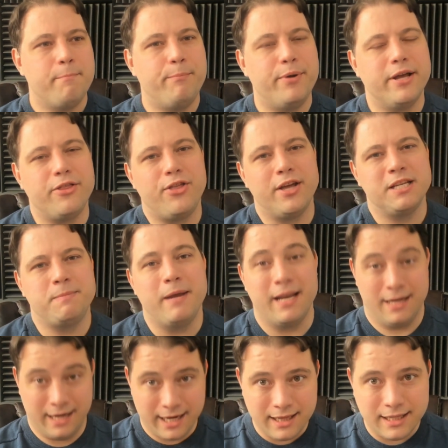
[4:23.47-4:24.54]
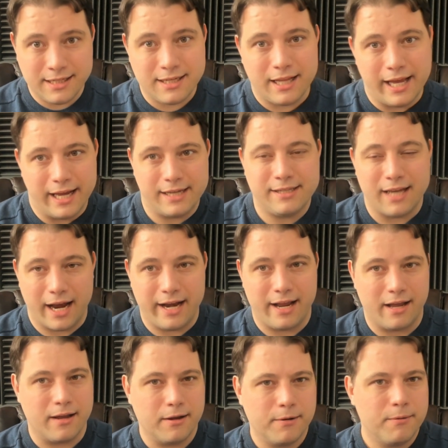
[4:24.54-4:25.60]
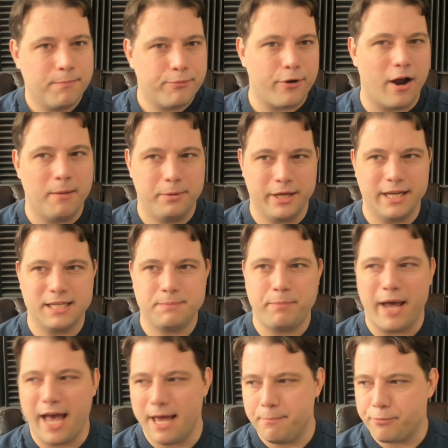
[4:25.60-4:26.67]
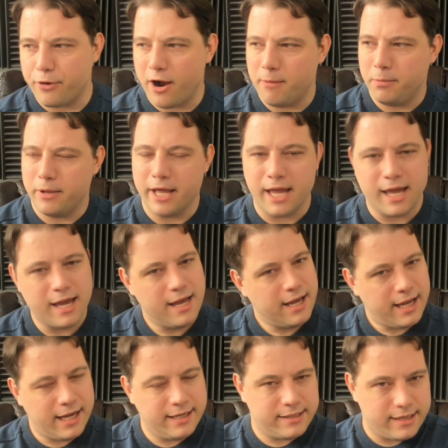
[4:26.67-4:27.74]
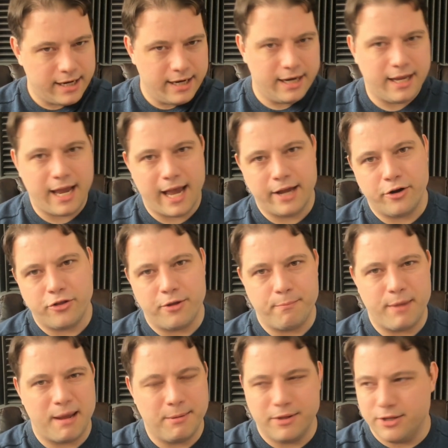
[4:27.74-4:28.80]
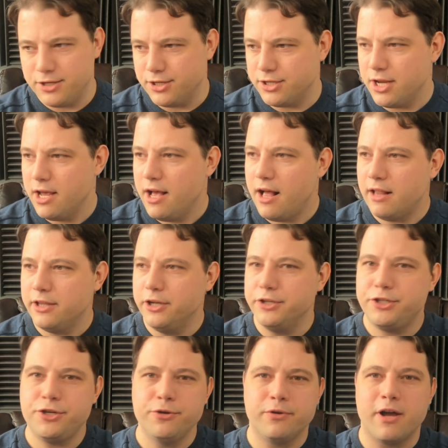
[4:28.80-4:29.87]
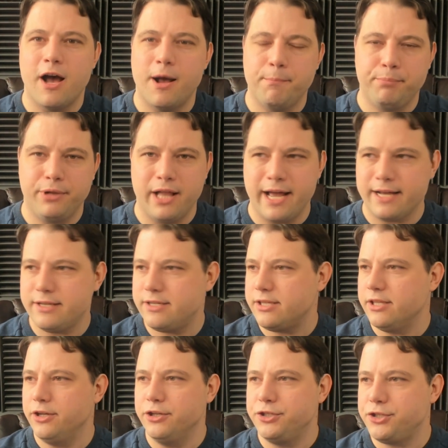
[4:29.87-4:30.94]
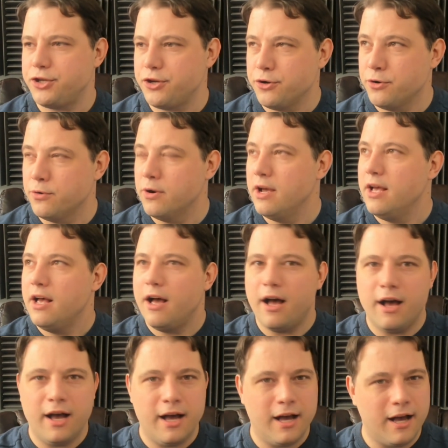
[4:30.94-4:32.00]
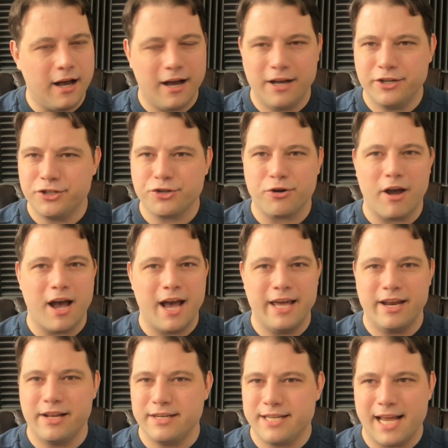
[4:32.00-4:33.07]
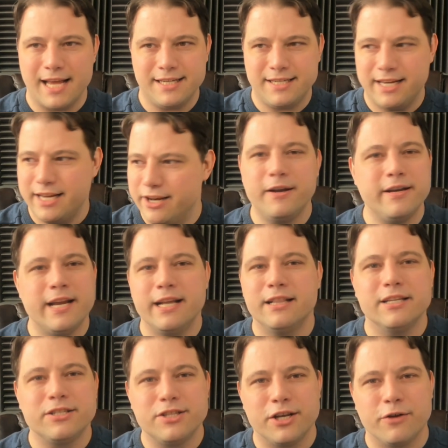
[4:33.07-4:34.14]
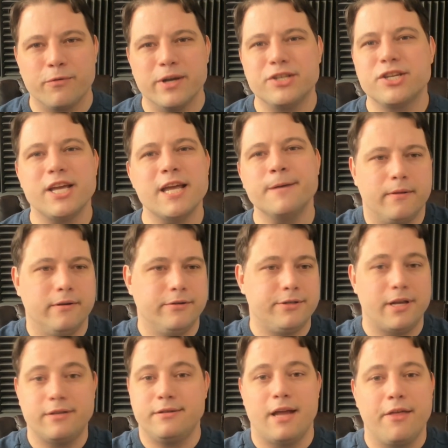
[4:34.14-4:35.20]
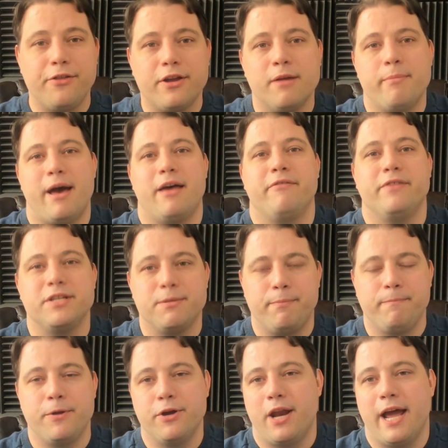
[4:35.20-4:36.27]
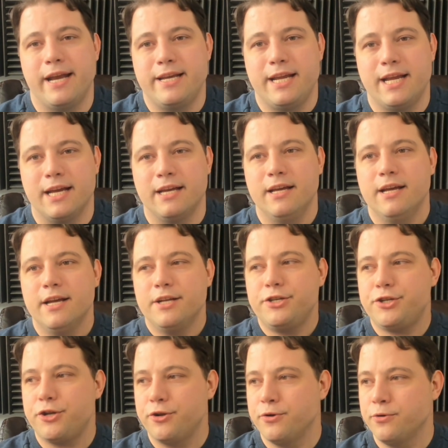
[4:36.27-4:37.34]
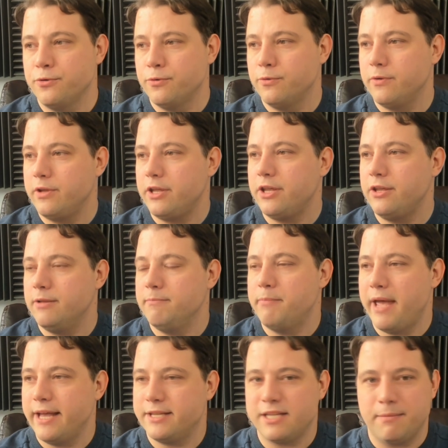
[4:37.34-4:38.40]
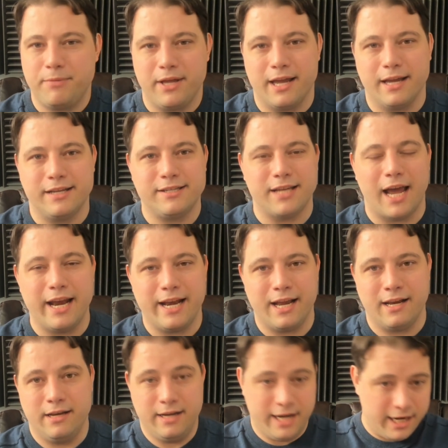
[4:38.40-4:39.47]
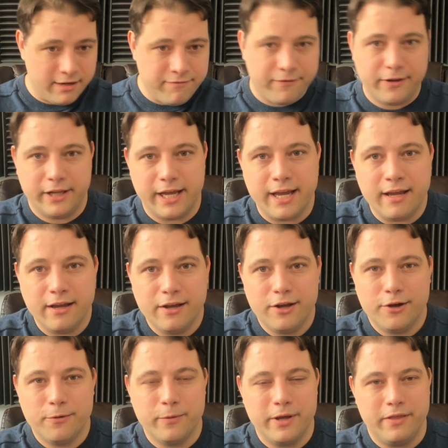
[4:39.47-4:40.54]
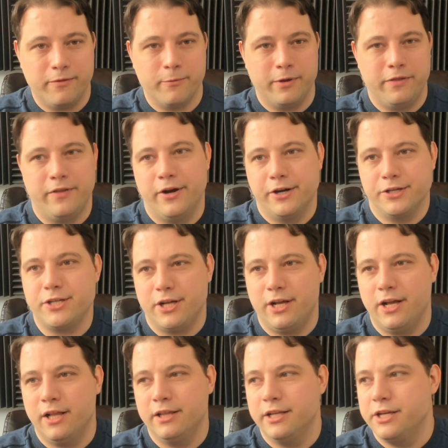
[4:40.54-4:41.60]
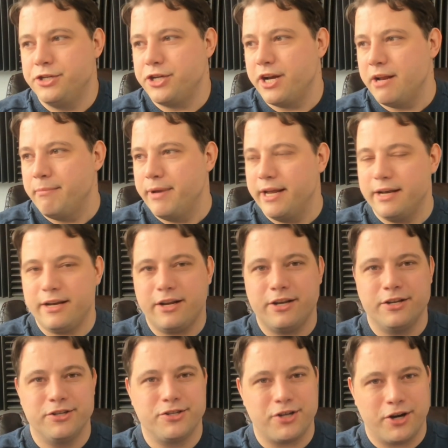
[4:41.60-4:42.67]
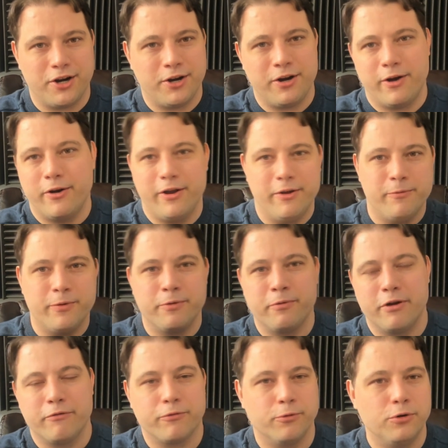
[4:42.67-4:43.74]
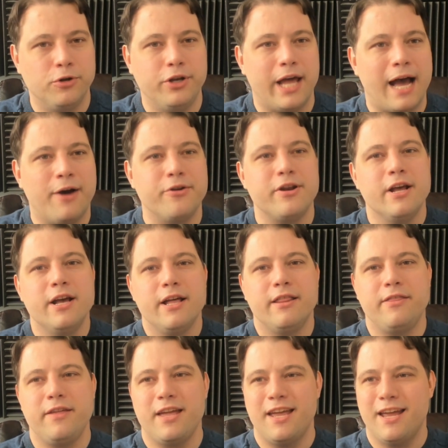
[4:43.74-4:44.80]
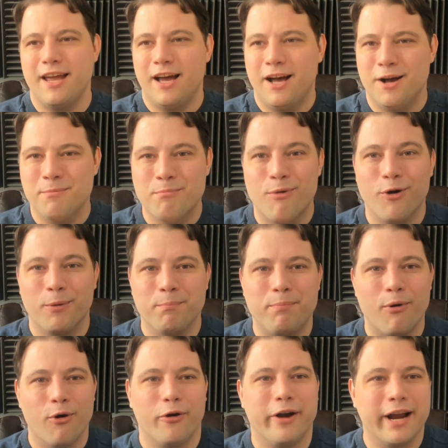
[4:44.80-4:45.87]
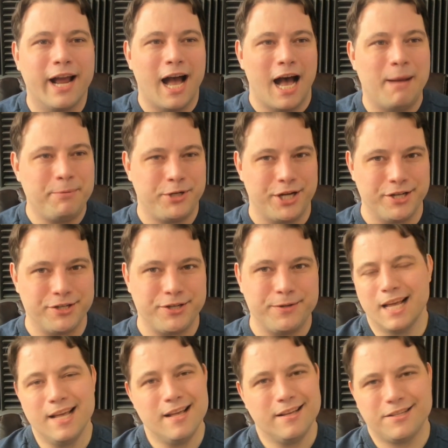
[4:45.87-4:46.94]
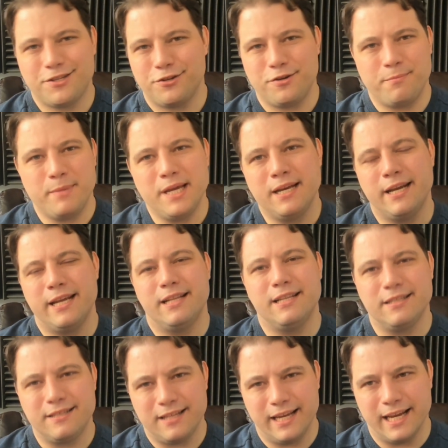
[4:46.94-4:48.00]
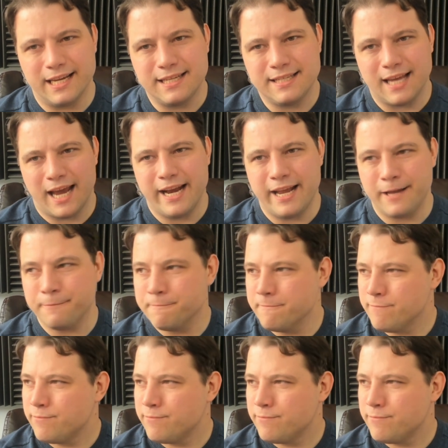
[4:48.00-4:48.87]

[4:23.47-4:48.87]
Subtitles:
But things being needlessly exciting probably is bad, probably is an indicator that maybe this is a little too complex, a little too untried, untested, needlessly risky. It says nothing about if it's a good idea to make something exciting needfully when there's a legitimate concern, when we've ruled out the more boring options. So to me, needlessly exciting,